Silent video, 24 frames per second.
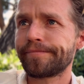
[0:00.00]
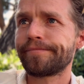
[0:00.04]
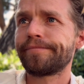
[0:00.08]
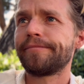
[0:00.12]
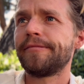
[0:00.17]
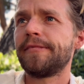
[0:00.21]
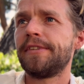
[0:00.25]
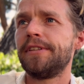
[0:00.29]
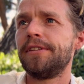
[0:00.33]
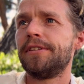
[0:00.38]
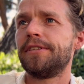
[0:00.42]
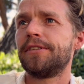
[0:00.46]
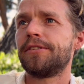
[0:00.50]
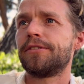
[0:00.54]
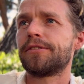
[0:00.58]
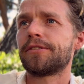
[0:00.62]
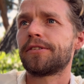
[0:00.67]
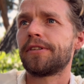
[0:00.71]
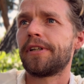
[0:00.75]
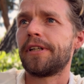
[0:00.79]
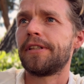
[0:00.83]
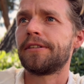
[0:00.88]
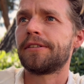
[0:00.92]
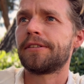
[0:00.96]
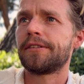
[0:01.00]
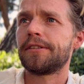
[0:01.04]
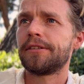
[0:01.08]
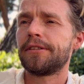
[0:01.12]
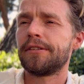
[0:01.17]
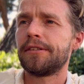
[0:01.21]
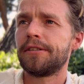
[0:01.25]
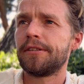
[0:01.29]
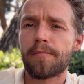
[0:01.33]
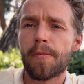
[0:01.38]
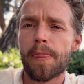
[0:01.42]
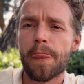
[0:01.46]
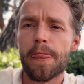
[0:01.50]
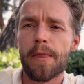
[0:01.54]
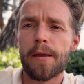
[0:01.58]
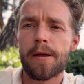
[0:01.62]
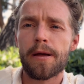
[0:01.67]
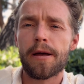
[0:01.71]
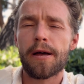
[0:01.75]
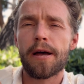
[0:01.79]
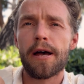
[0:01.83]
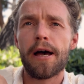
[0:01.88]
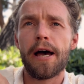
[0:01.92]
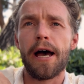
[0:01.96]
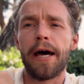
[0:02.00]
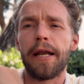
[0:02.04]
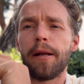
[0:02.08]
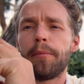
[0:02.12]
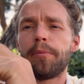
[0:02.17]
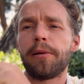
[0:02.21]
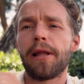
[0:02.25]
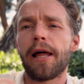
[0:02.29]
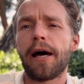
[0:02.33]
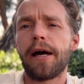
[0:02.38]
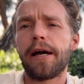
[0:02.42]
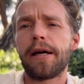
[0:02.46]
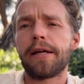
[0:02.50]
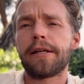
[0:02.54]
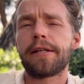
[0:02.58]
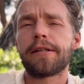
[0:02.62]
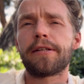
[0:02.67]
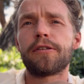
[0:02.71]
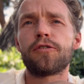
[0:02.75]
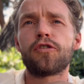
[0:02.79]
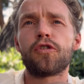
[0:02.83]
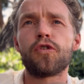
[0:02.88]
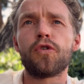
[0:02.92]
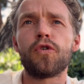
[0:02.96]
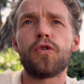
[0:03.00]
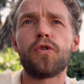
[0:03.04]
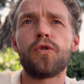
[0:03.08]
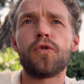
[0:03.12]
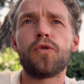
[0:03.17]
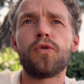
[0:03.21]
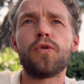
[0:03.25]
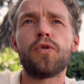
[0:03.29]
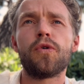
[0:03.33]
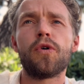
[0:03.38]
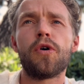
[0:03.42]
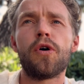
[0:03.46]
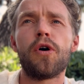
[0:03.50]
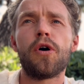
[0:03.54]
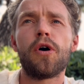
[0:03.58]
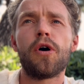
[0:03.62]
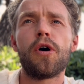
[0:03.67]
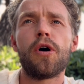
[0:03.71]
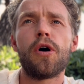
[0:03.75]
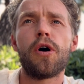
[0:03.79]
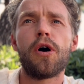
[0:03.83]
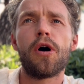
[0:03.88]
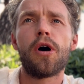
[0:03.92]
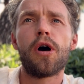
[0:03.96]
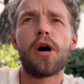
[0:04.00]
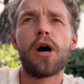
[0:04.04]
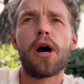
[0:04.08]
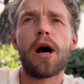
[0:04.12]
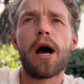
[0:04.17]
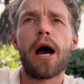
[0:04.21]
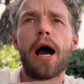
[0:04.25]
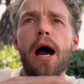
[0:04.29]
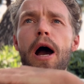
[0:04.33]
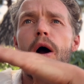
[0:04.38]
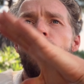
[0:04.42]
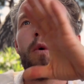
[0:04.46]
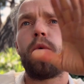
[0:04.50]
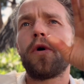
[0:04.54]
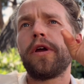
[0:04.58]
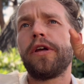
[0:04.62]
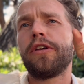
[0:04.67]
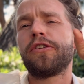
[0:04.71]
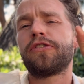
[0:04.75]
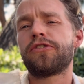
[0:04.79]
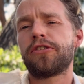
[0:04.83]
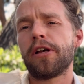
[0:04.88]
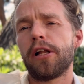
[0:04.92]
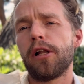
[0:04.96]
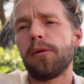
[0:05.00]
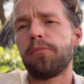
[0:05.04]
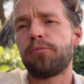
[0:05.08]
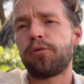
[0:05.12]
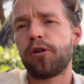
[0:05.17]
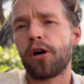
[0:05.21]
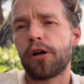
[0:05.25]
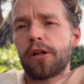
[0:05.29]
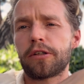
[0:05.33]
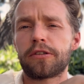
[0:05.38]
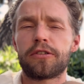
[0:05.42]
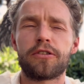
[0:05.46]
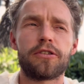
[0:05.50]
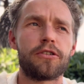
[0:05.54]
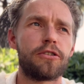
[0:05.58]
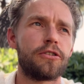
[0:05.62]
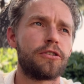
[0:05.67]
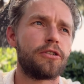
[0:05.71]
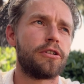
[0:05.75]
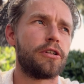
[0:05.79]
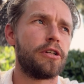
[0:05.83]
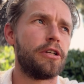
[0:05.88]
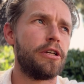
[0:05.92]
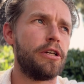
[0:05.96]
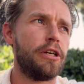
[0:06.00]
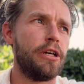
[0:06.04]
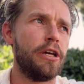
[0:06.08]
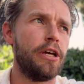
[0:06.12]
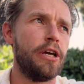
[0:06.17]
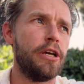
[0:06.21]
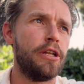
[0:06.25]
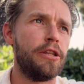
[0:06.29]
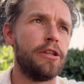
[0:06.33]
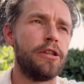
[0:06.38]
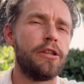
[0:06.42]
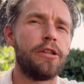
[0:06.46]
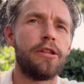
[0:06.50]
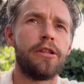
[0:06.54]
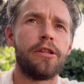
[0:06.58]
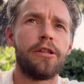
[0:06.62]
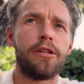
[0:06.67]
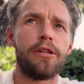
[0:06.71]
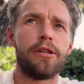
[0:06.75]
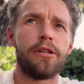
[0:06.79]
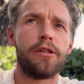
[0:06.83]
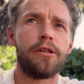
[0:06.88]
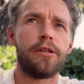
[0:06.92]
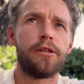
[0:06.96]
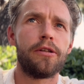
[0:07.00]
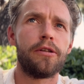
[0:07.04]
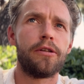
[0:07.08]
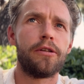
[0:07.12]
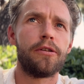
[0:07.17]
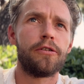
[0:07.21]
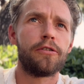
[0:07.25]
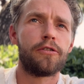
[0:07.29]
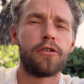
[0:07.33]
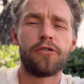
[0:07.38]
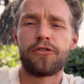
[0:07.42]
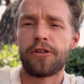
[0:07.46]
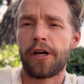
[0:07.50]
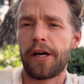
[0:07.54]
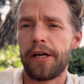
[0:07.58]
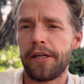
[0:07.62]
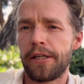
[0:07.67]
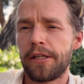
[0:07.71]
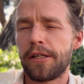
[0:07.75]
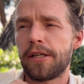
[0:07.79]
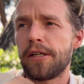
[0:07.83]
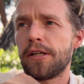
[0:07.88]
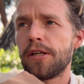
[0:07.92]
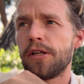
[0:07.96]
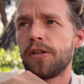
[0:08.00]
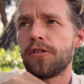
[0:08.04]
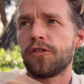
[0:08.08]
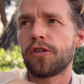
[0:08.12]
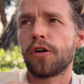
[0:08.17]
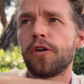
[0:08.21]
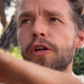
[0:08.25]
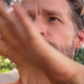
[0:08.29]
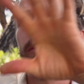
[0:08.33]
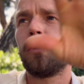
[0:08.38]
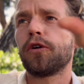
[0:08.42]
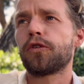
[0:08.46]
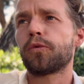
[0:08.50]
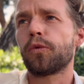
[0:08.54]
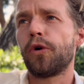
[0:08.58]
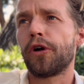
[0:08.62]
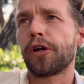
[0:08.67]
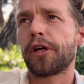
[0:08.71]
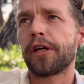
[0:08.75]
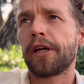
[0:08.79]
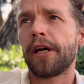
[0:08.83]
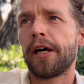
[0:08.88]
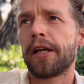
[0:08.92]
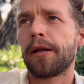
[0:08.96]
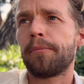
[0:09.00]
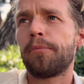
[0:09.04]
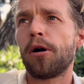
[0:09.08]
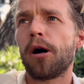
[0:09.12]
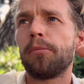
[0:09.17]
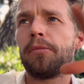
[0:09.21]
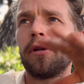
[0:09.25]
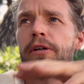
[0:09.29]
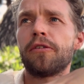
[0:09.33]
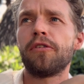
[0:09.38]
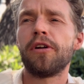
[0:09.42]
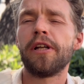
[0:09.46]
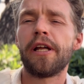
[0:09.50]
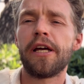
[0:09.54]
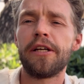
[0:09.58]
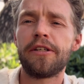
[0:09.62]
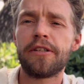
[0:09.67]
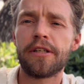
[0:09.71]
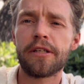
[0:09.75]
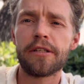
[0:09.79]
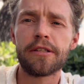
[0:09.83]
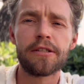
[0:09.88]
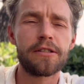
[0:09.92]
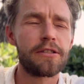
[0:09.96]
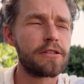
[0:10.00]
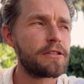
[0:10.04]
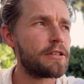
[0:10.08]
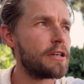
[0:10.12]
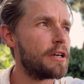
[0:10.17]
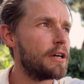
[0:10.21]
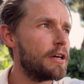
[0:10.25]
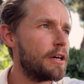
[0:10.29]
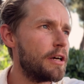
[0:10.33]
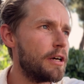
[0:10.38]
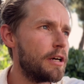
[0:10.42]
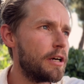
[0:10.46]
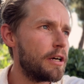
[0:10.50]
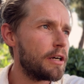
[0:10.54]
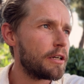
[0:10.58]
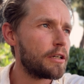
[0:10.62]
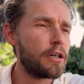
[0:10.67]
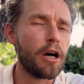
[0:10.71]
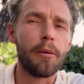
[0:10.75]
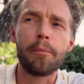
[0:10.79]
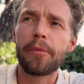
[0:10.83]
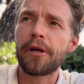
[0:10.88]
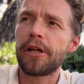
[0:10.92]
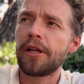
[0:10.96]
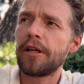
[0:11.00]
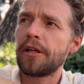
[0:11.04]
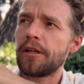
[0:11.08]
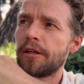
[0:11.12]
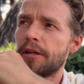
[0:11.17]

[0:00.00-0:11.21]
Jesus Christ, and apply it to how we sell products in society. So he was working at a public relations company,